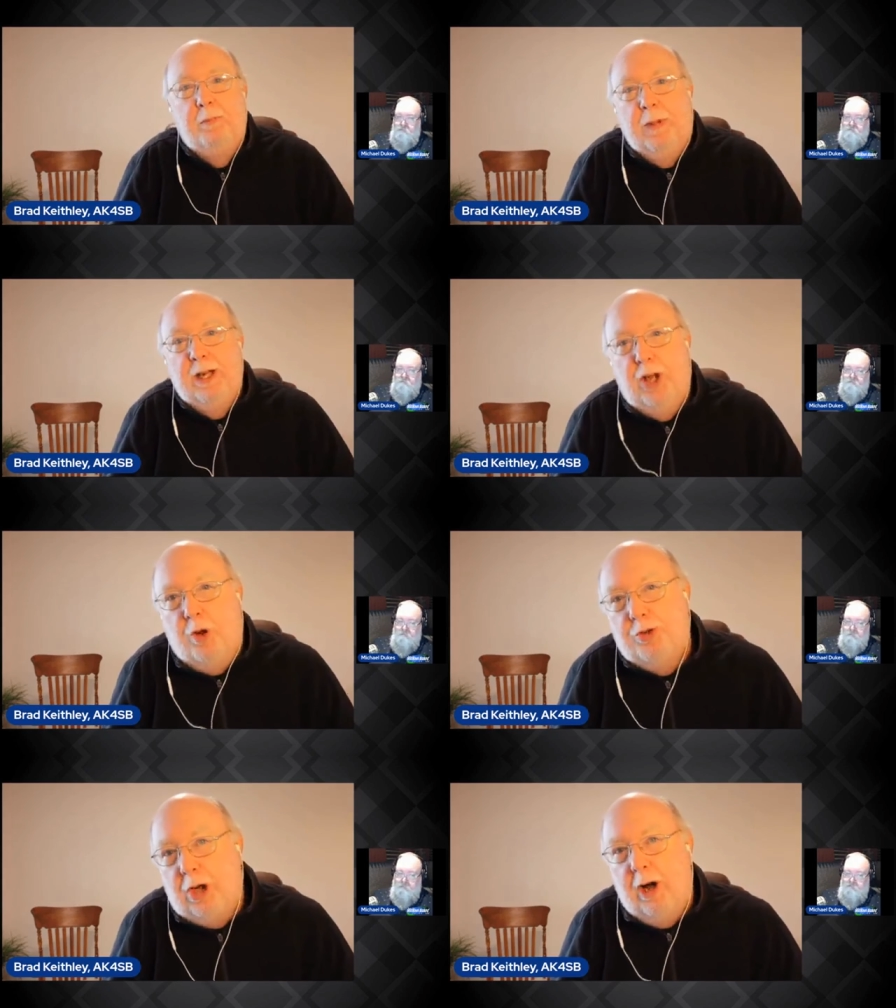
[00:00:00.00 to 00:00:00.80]
But
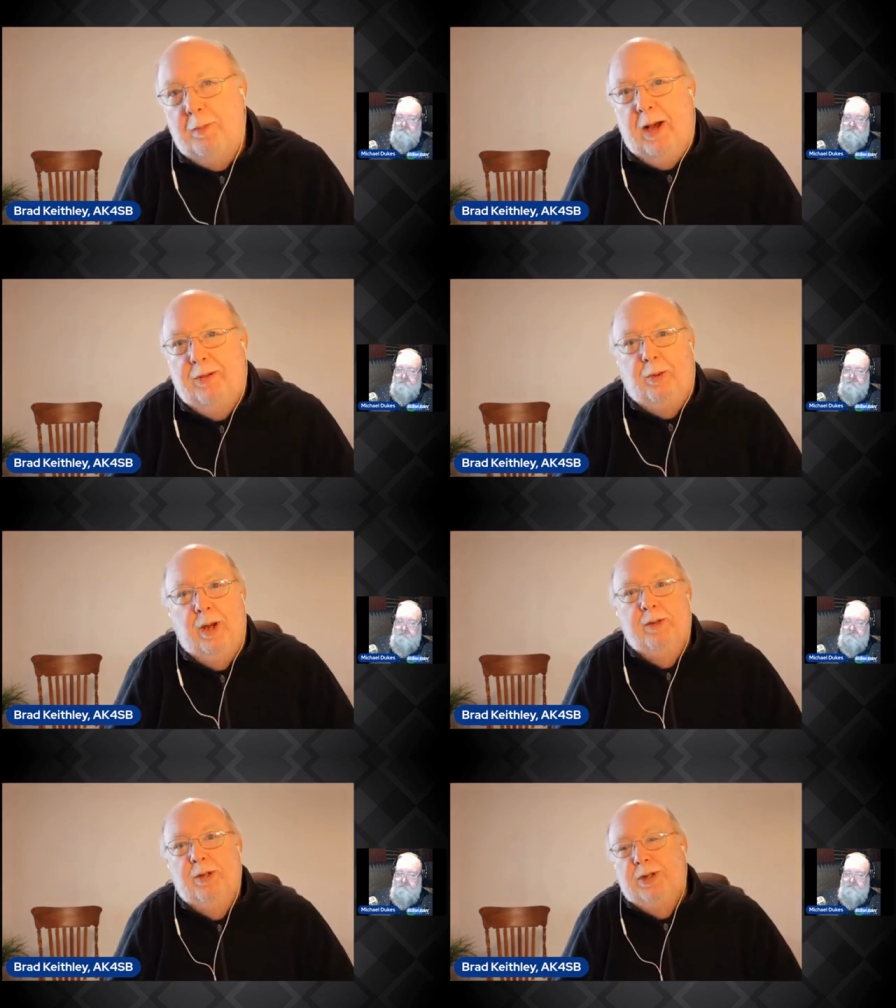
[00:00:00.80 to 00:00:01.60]
don't talk about the
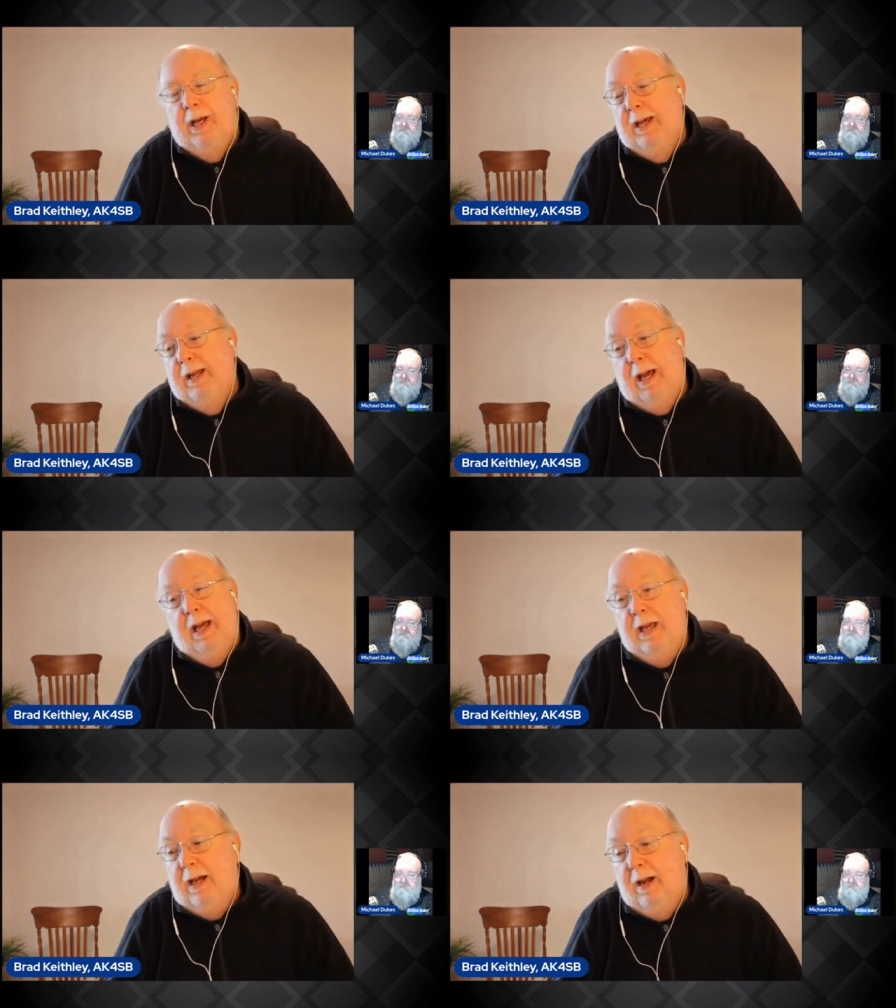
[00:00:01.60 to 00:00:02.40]
revenue side.
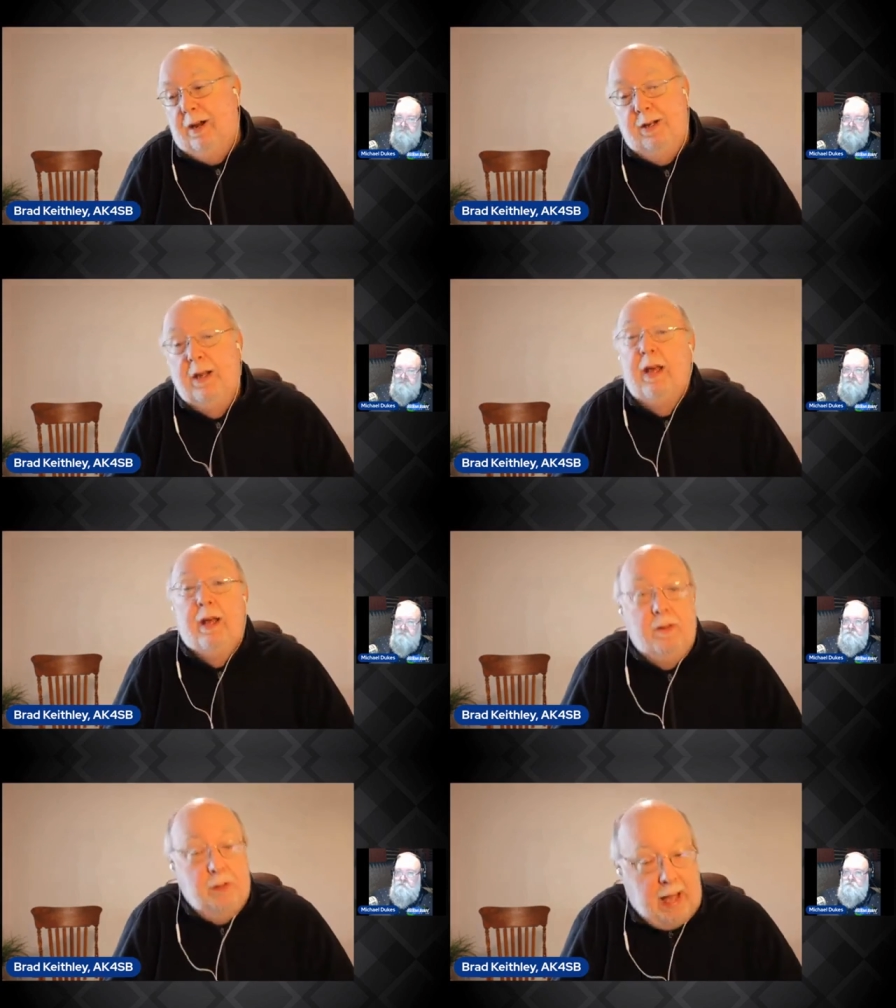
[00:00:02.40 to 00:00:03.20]
I, I,
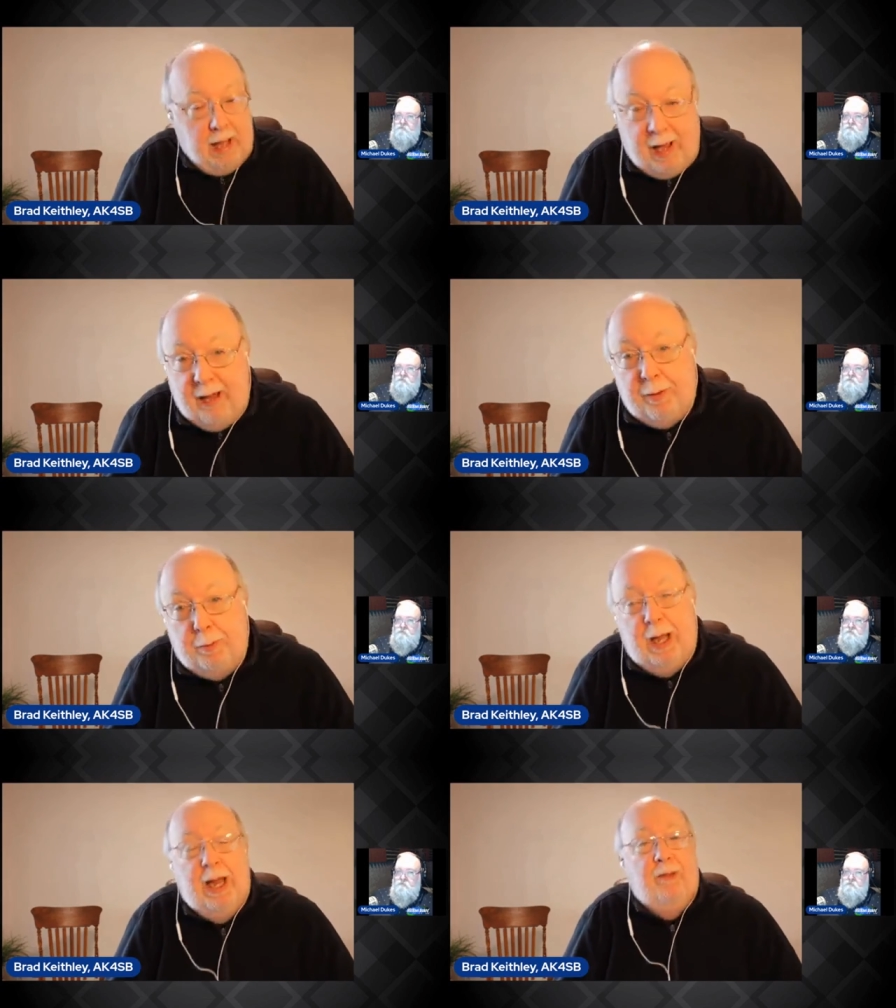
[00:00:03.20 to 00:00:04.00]
they have half a
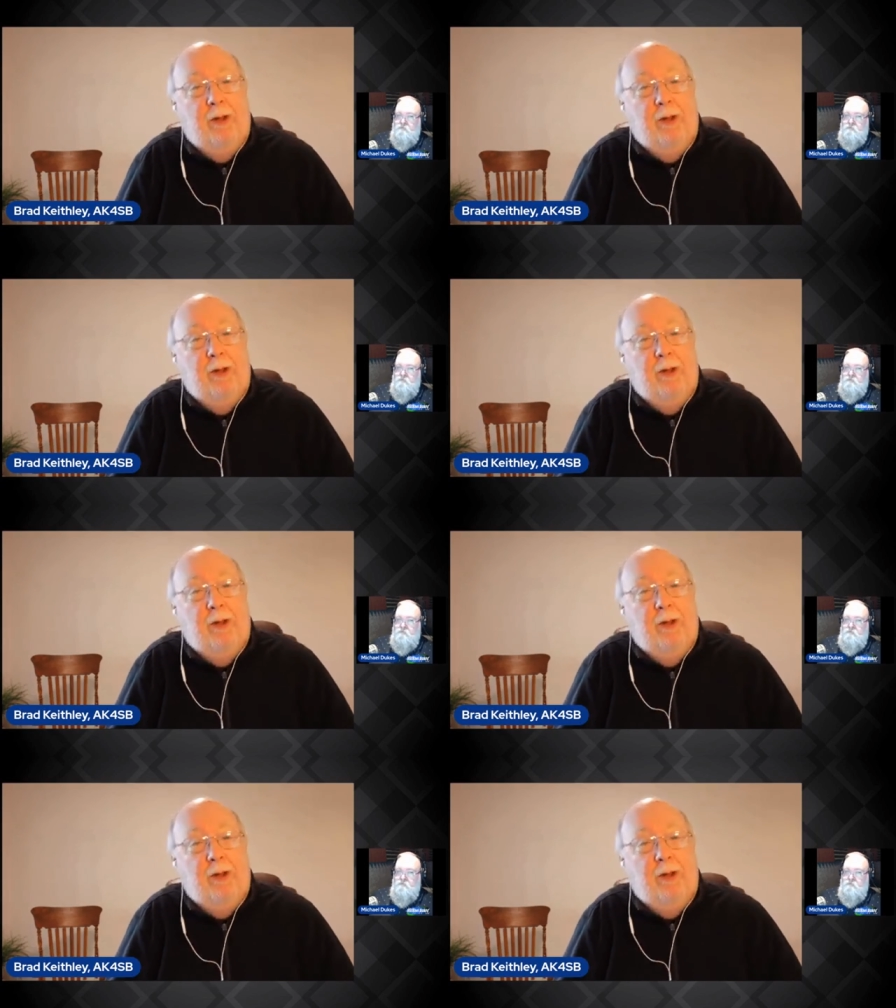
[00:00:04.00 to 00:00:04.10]
plan.